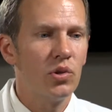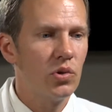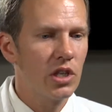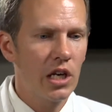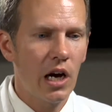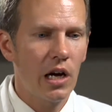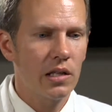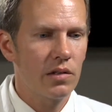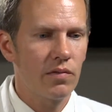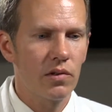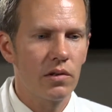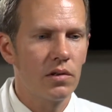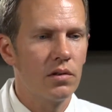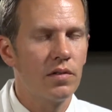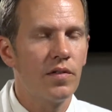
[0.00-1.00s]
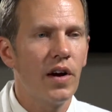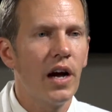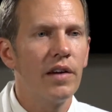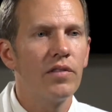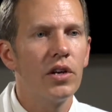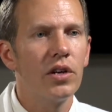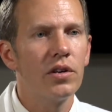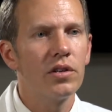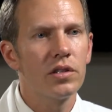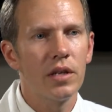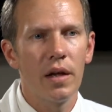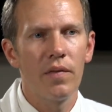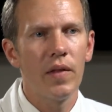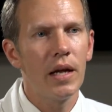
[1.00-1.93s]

do shots for five years and